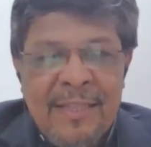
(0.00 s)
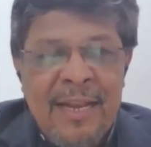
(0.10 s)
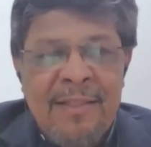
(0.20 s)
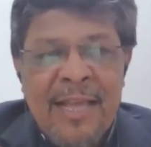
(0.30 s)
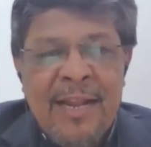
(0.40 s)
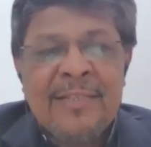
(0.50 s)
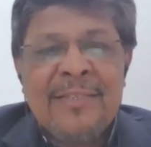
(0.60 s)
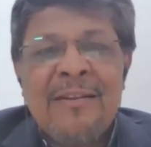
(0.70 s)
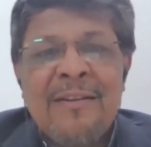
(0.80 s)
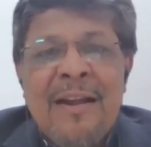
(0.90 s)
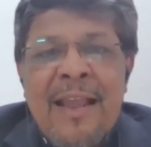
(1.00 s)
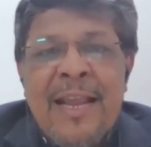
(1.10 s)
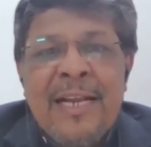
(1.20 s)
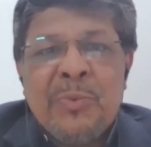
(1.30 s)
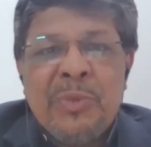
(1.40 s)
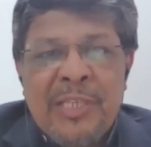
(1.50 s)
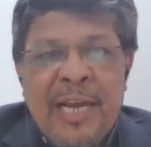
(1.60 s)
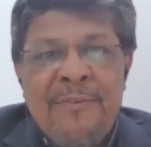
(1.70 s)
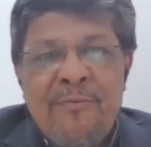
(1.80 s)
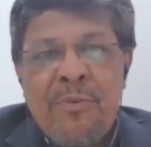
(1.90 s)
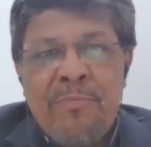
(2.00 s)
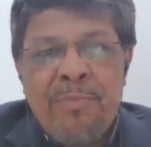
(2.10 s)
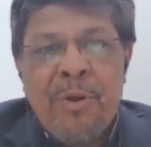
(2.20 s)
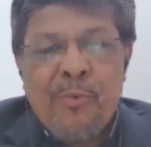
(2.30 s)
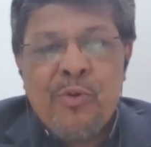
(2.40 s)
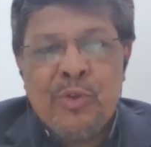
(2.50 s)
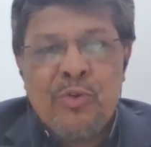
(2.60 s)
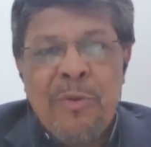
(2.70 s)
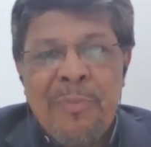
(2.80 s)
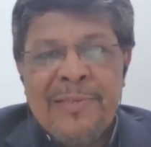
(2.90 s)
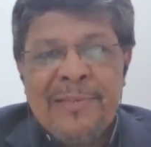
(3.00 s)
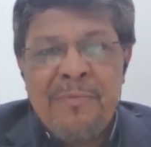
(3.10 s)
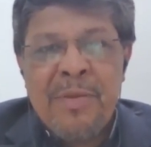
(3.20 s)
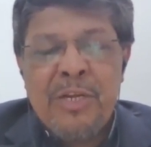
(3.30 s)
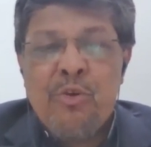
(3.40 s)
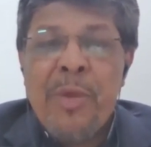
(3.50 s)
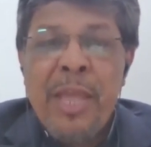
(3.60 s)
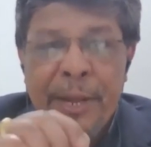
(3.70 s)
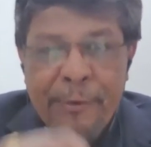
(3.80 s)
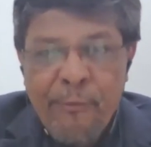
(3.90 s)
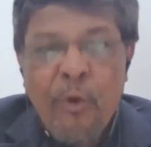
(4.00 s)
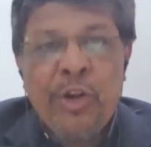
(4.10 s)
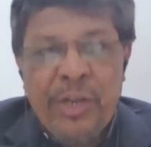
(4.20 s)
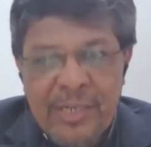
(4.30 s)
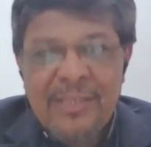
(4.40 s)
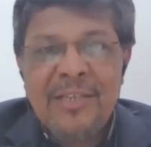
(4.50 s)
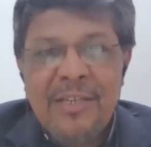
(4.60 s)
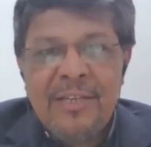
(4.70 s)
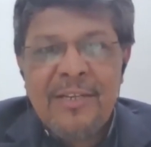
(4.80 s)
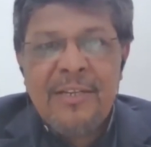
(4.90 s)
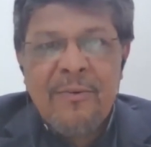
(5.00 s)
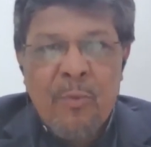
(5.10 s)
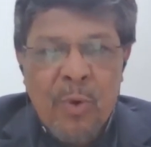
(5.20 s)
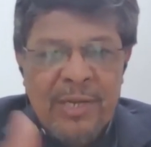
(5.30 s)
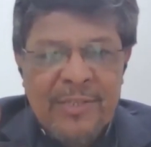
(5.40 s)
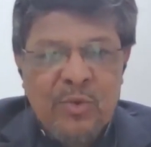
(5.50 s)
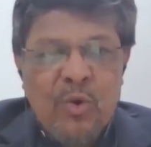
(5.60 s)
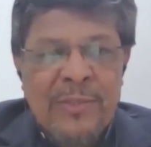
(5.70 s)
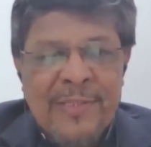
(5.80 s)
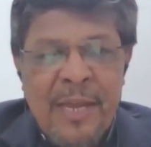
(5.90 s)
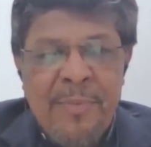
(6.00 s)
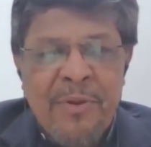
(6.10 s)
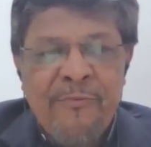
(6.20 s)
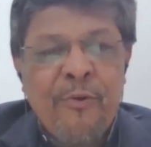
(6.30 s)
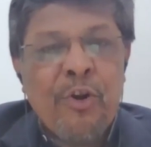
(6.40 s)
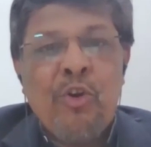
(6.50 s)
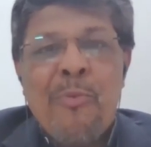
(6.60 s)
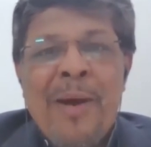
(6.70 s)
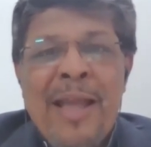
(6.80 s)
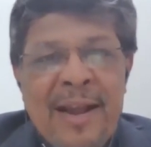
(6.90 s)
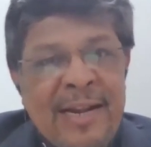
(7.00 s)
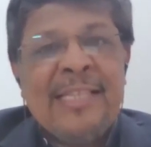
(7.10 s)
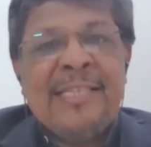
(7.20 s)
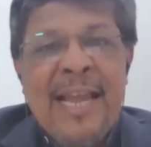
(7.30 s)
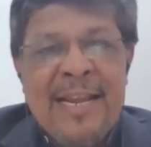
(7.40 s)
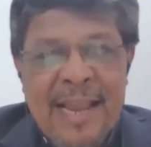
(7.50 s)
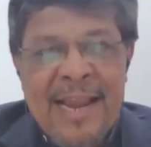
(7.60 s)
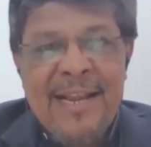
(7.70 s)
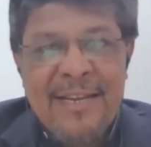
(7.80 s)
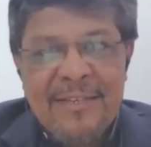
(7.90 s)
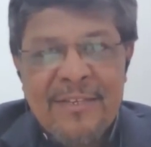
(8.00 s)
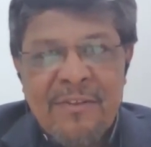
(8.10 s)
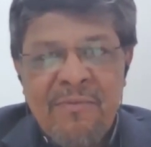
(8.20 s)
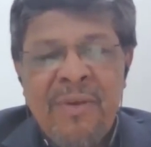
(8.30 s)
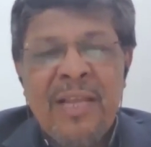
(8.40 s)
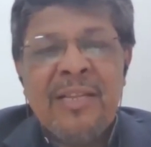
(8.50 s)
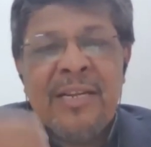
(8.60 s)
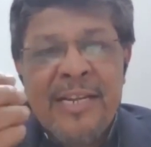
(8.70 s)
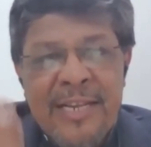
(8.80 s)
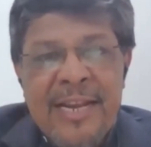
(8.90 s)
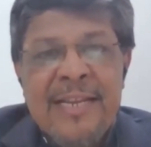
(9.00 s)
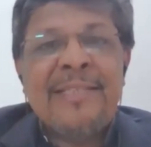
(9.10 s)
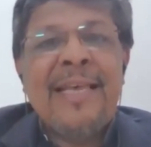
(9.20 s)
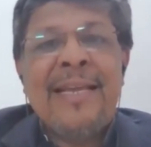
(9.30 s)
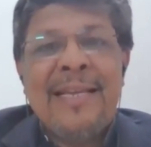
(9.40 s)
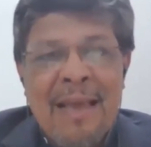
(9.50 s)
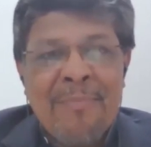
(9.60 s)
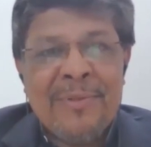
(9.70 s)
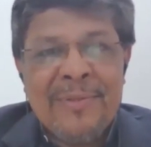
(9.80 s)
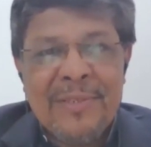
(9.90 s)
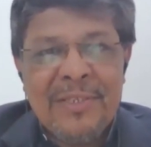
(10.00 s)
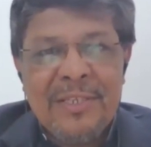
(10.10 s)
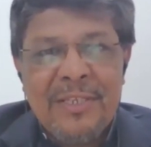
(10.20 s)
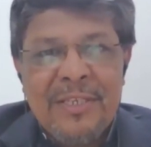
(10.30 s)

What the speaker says: then there are certain gates which I would propose to MSME to be involved. One is concept, followed by a design gate, where the detailed design happens.